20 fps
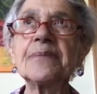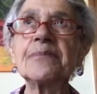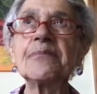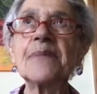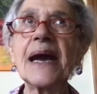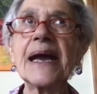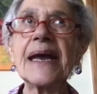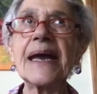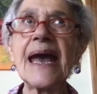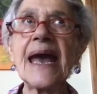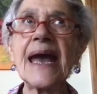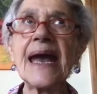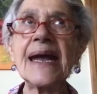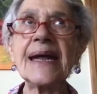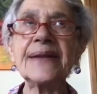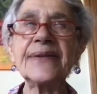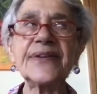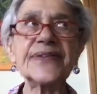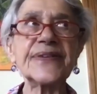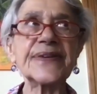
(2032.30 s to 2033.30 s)
my
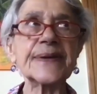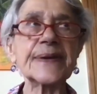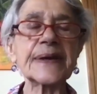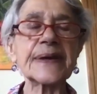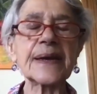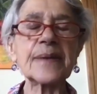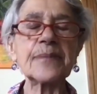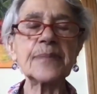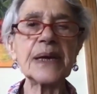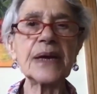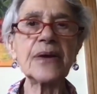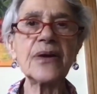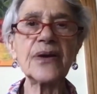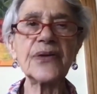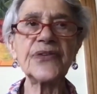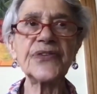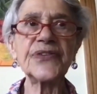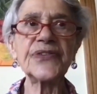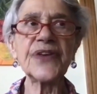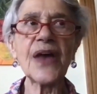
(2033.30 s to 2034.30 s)
aunts,
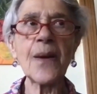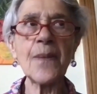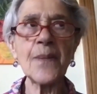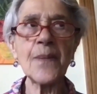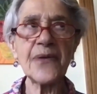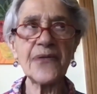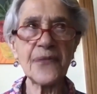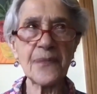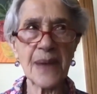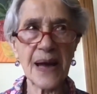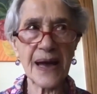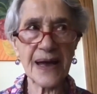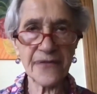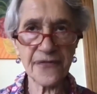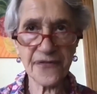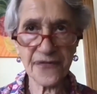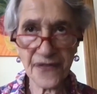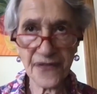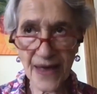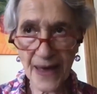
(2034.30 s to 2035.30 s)
because some of my
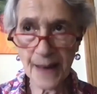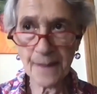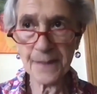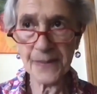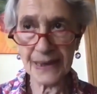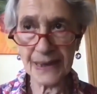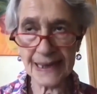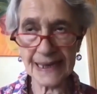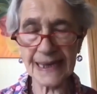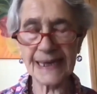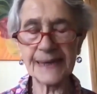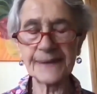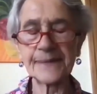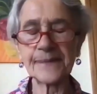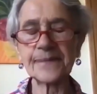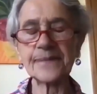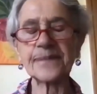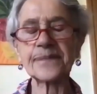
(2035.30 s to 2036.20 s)
family